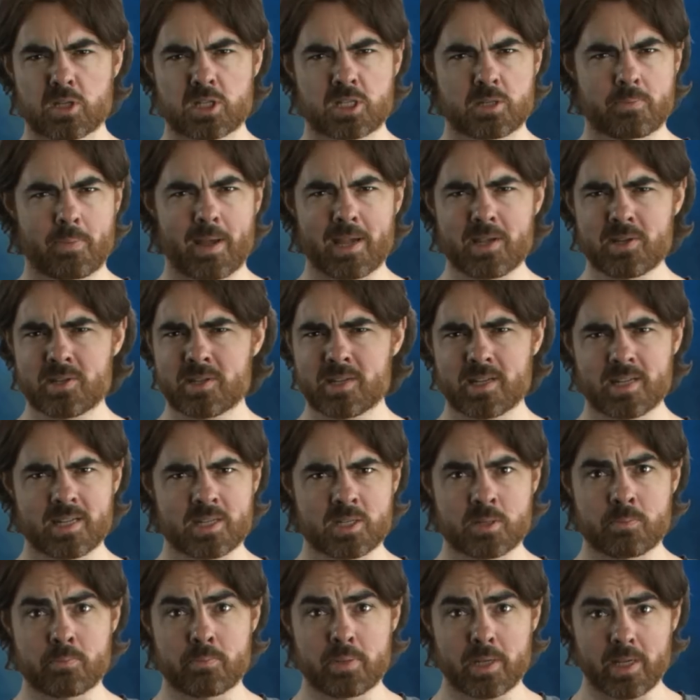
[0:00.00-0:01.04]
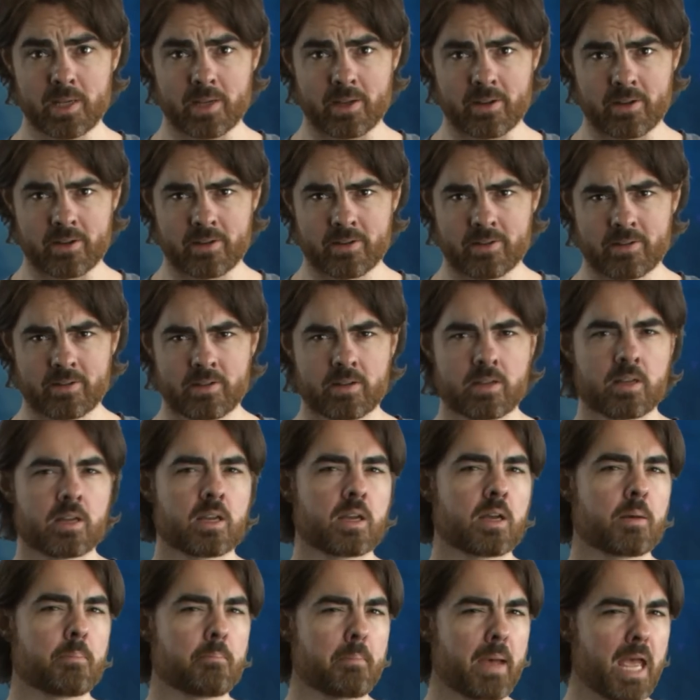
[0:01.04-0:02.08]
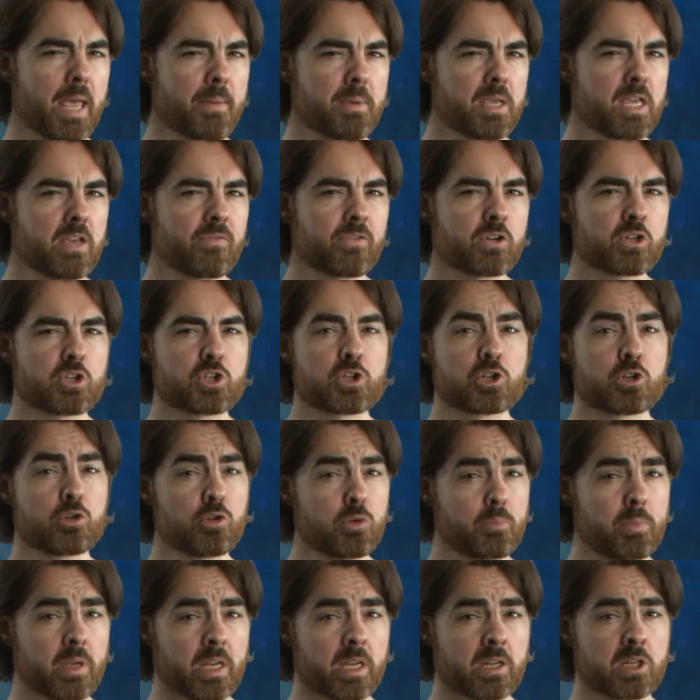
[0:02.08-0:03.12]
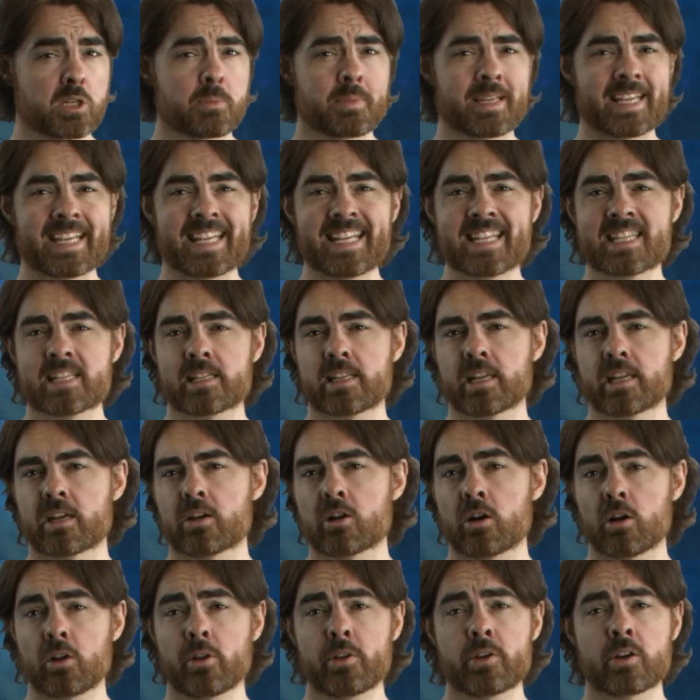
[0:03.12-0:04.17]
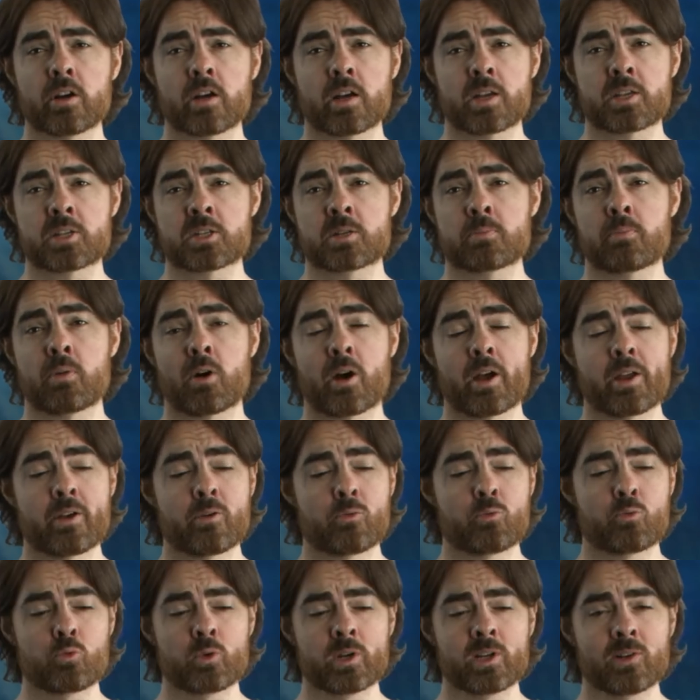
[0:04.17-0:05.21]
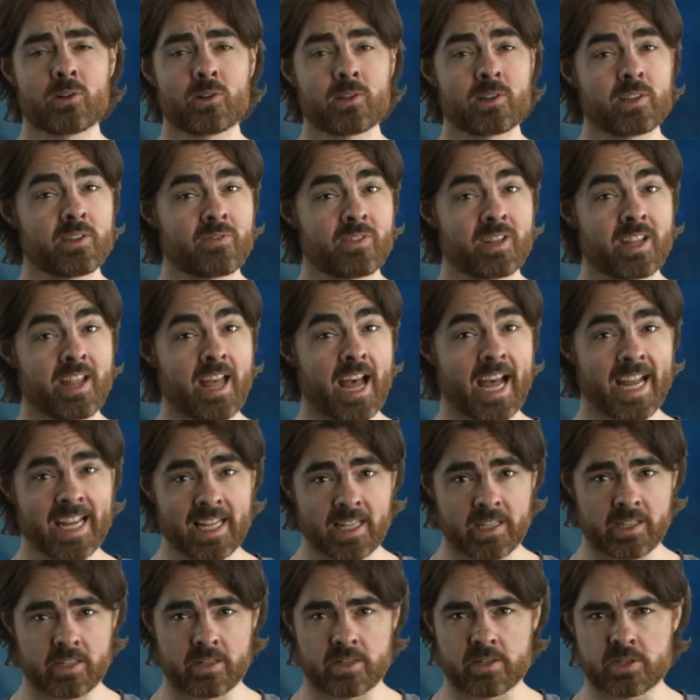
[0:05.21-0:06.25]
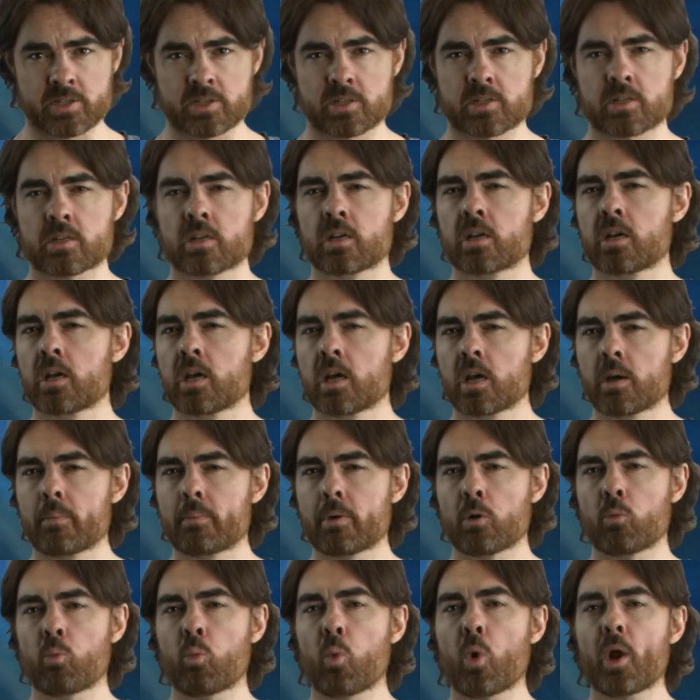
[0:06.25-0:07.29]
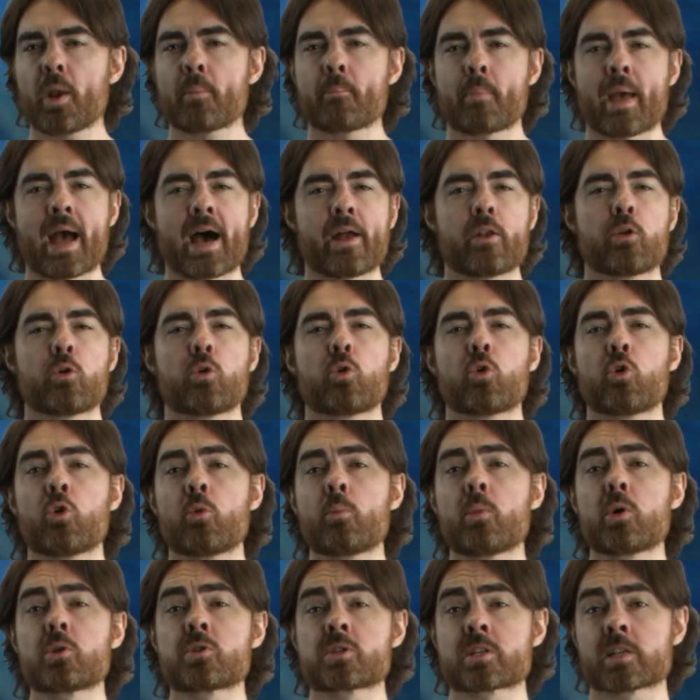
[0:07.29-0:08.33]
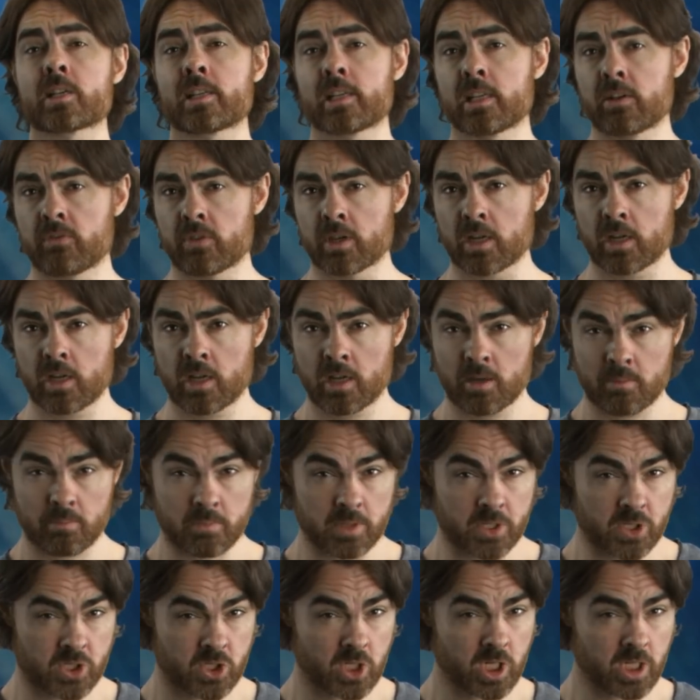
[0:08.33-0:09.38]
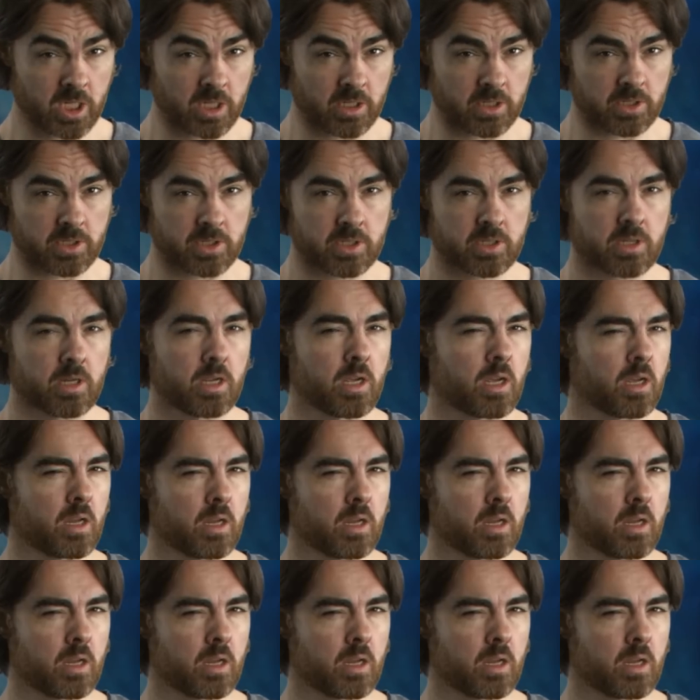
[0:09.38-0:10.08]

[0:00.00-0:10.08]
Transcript: Space is big, maybe even too big to be easily colonized by real living aliens. But what about almost living machines?